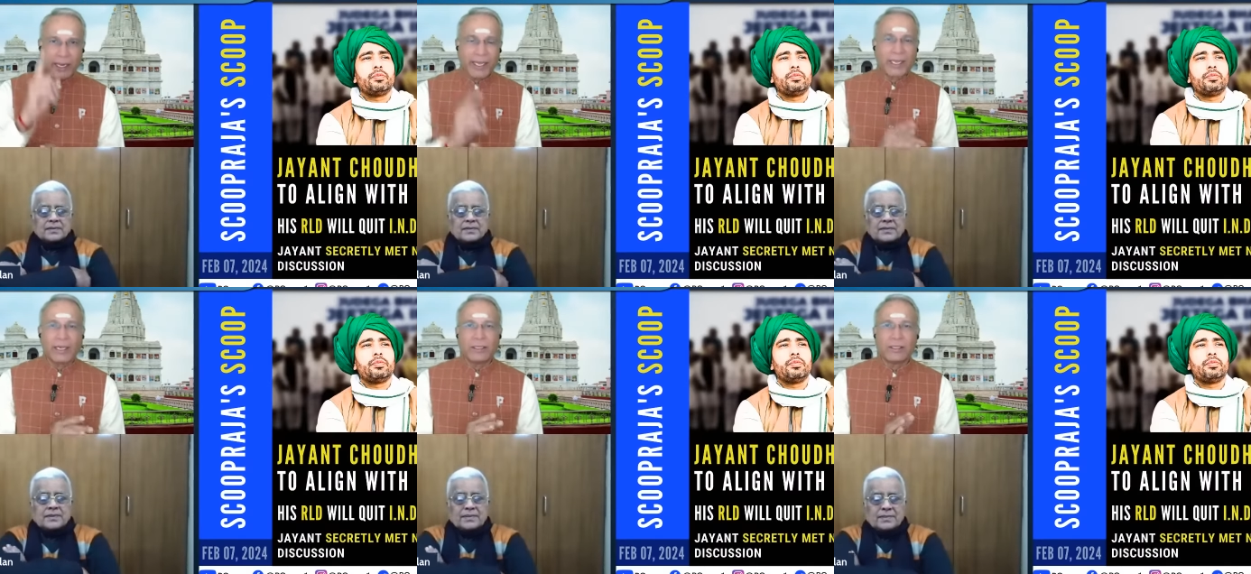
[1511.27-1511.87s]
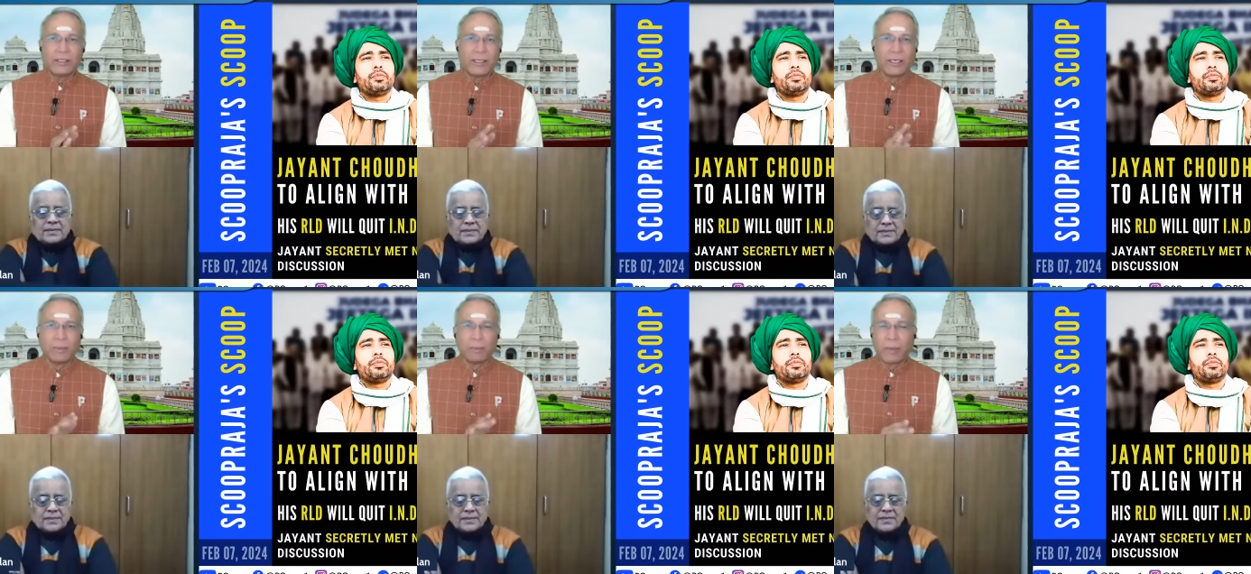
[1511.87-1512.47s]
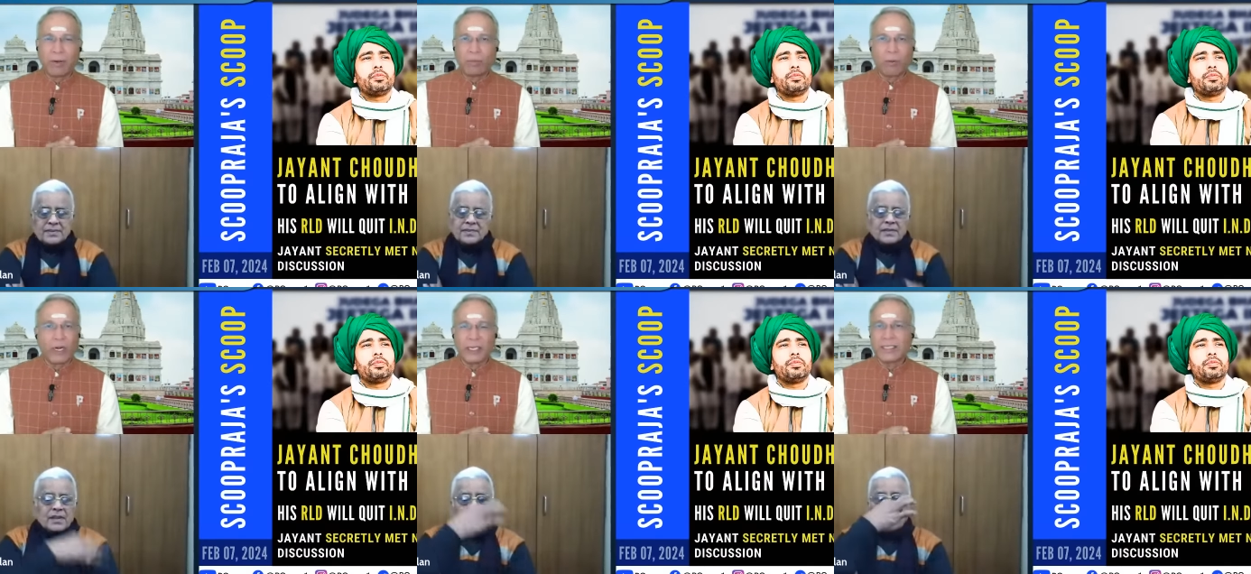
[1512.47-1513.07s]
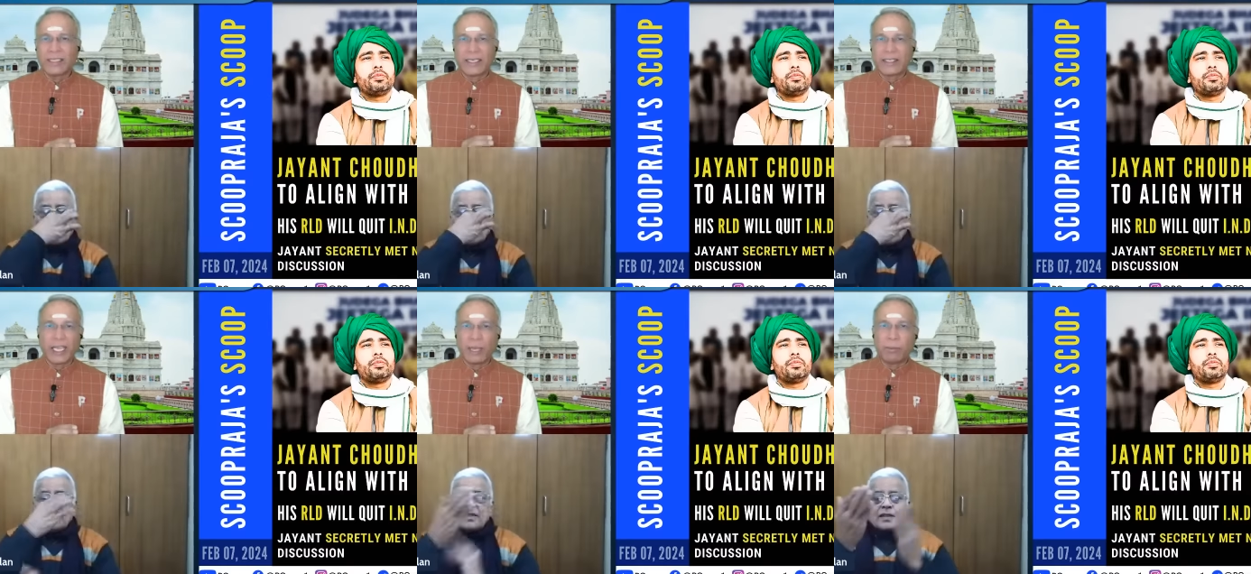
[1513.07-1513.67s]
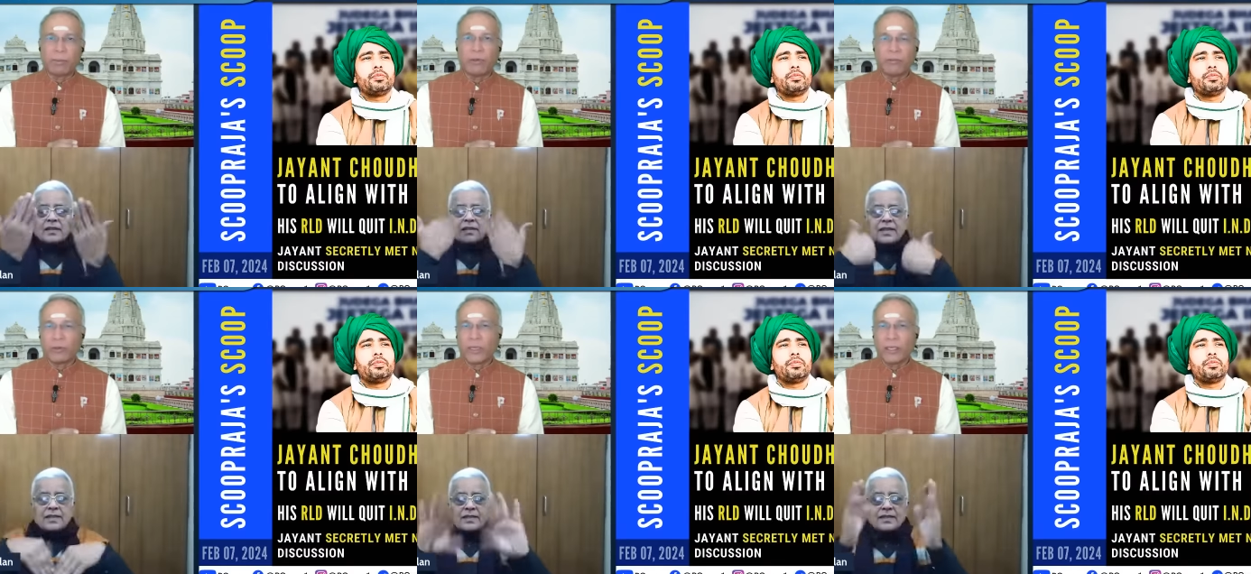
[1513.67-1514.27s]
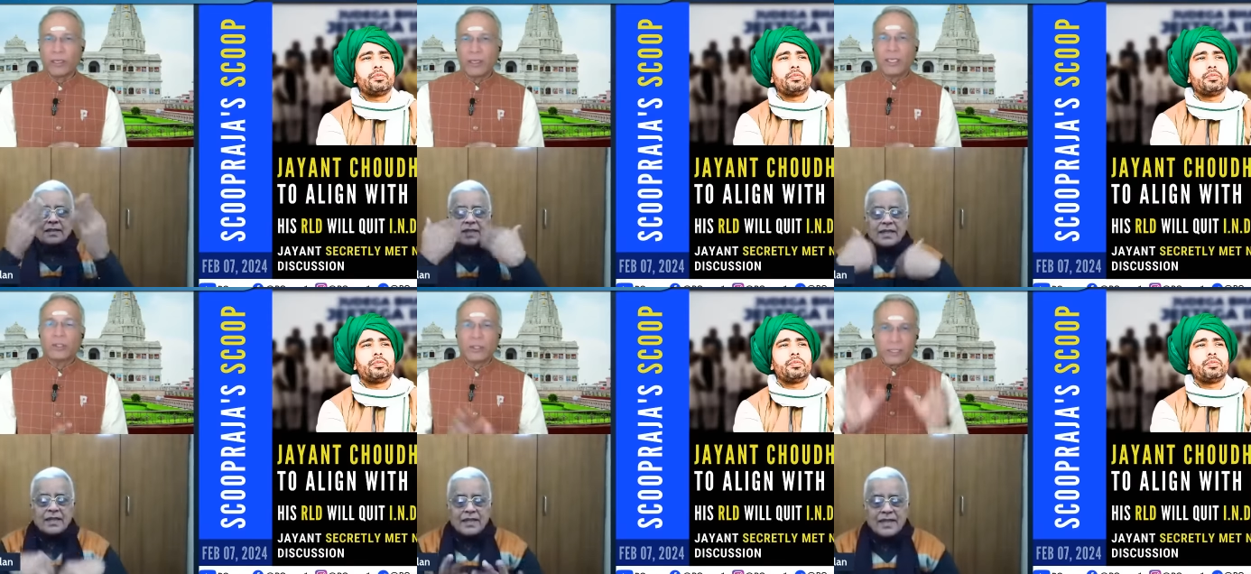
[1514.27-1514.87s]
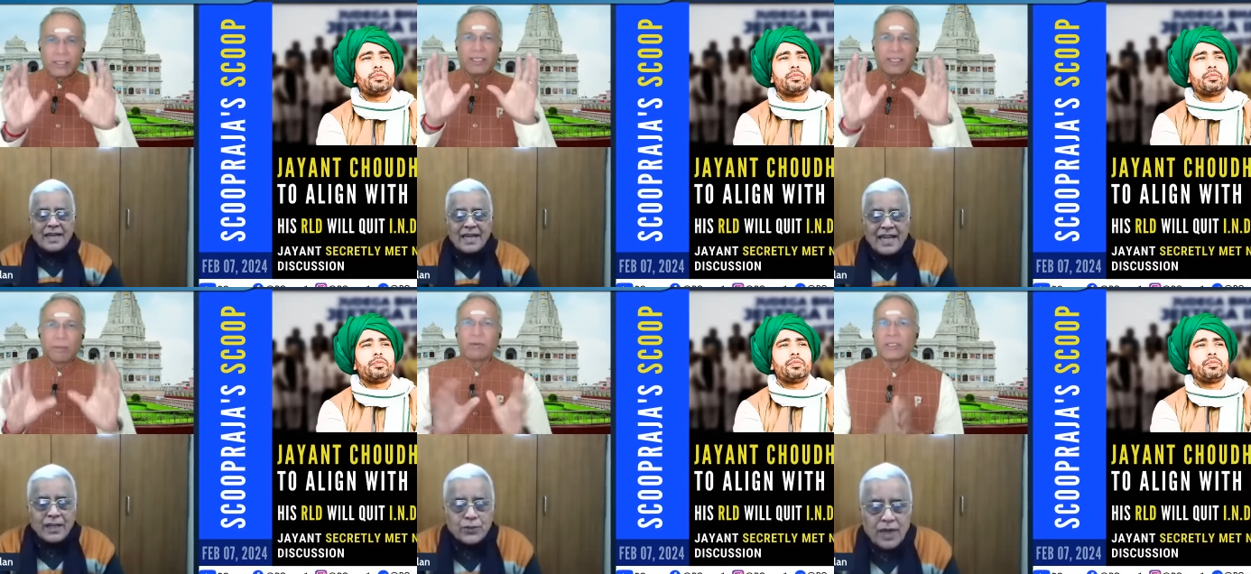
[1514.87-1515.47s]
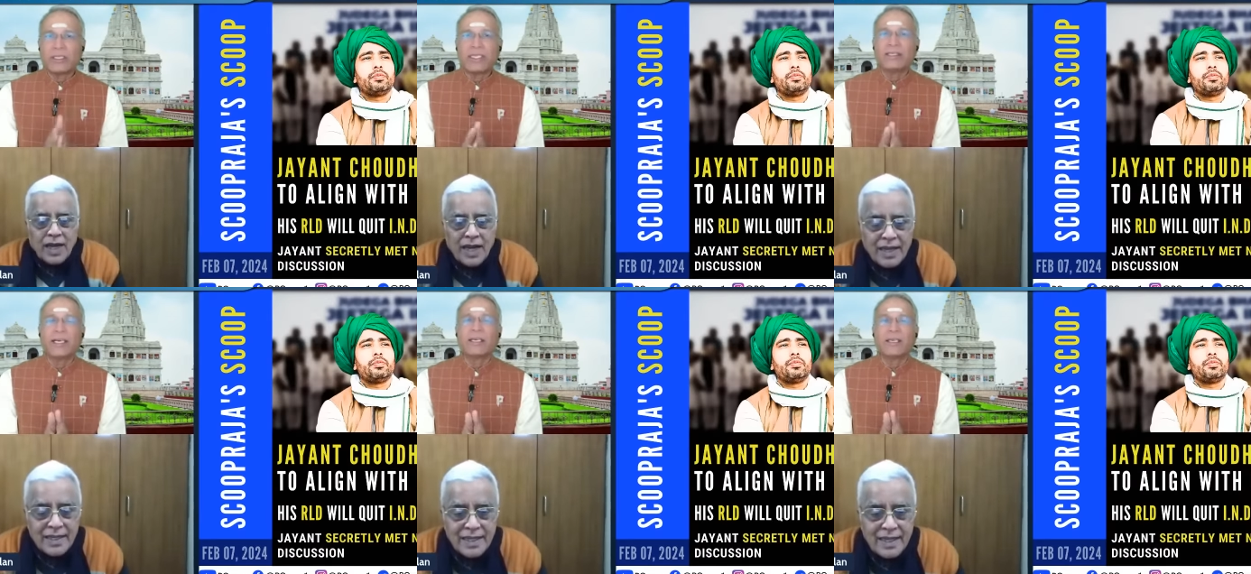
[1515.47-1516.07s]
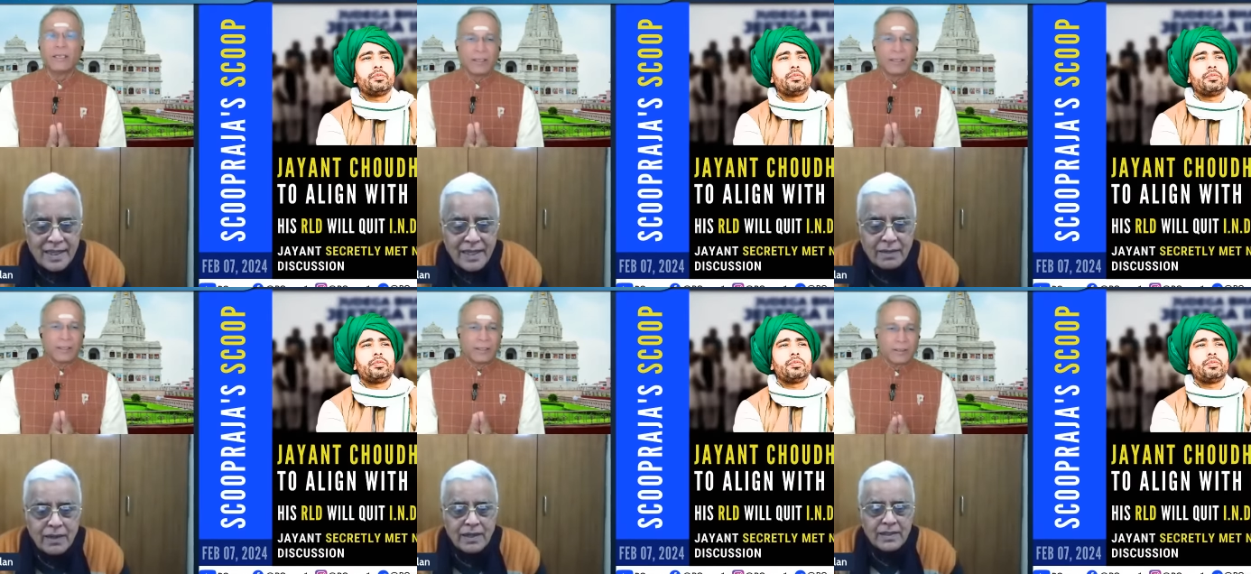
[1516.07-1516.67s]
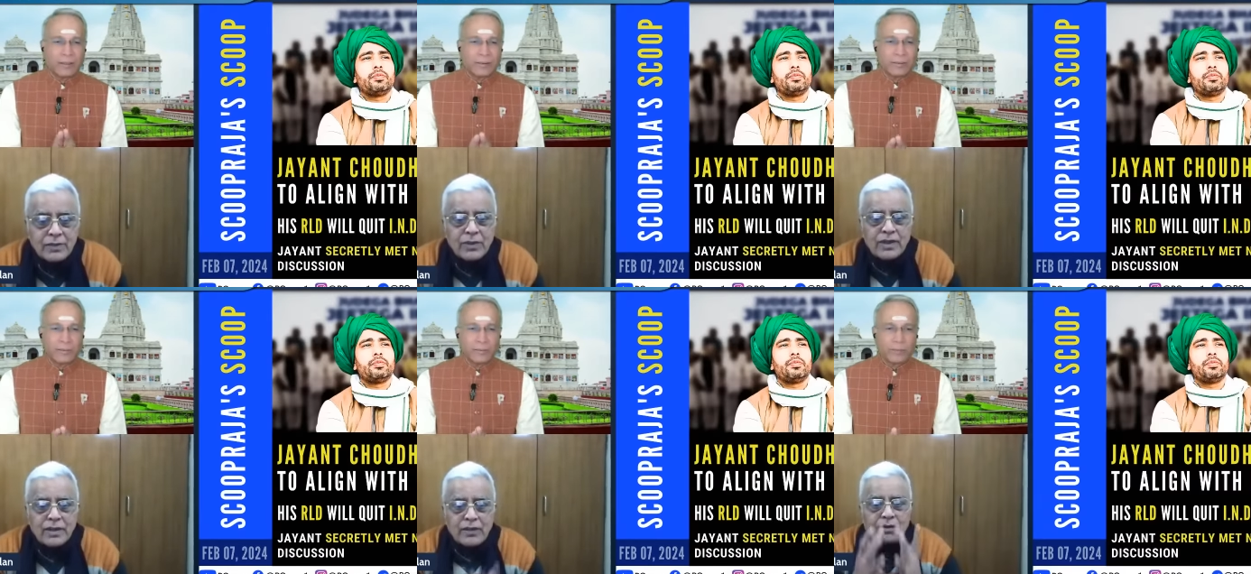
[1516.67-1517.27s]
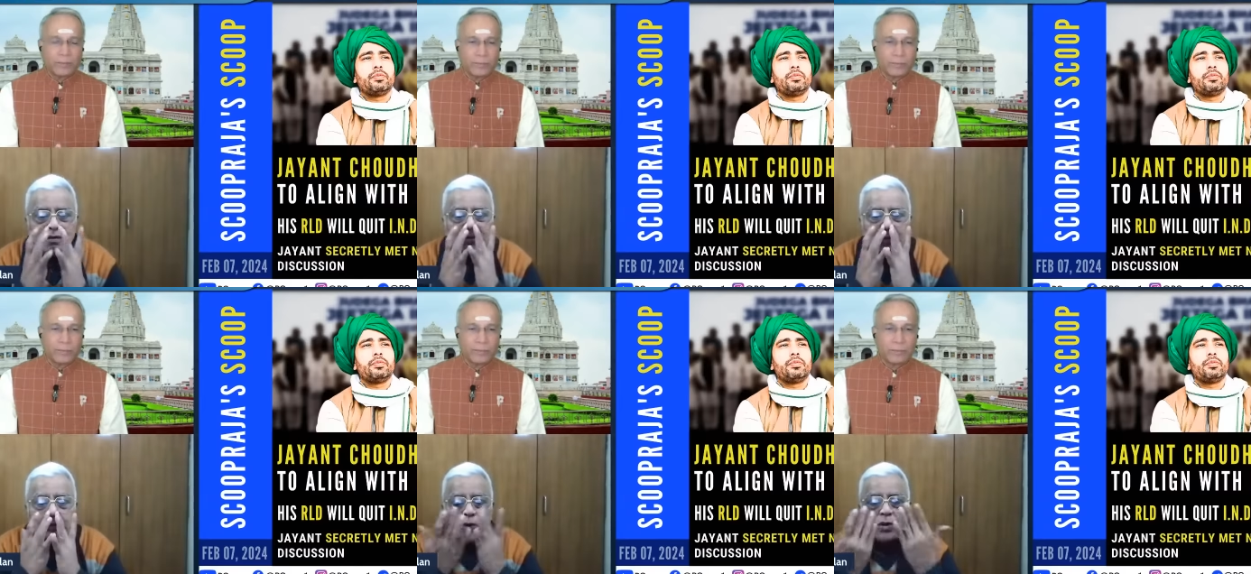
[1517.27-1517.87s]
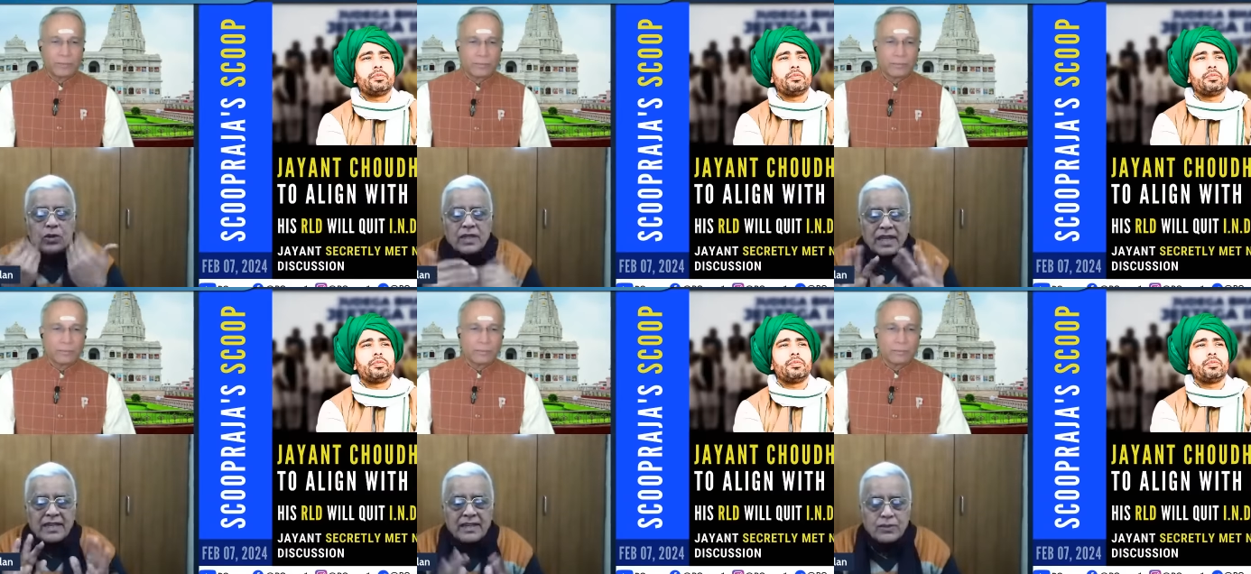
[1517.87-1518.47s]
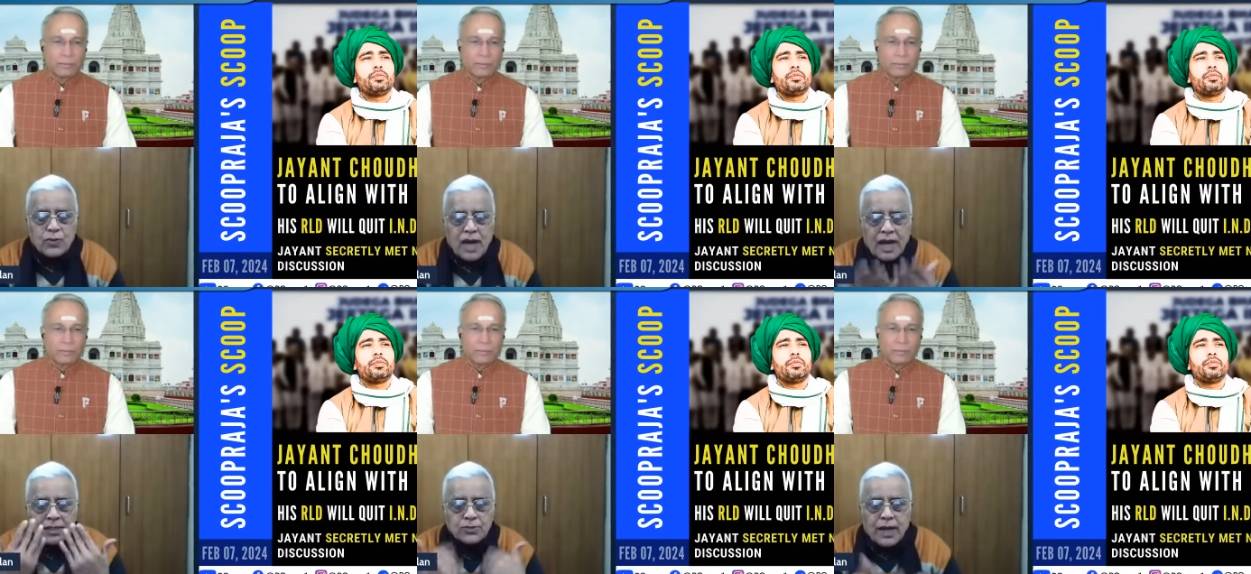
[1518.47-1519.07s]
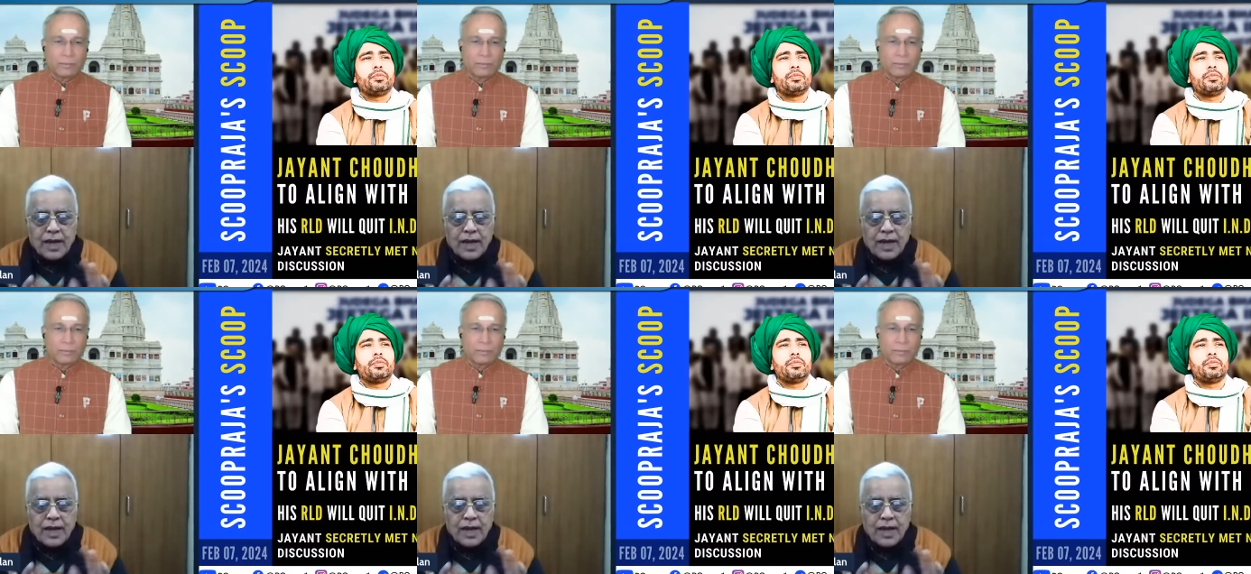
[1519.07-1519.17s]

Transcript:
Speaker 1: day in uh, power what these guys are capable of doing so these are and some they, of
Speaker 2: the things that they would have, they would have swallowed the swaha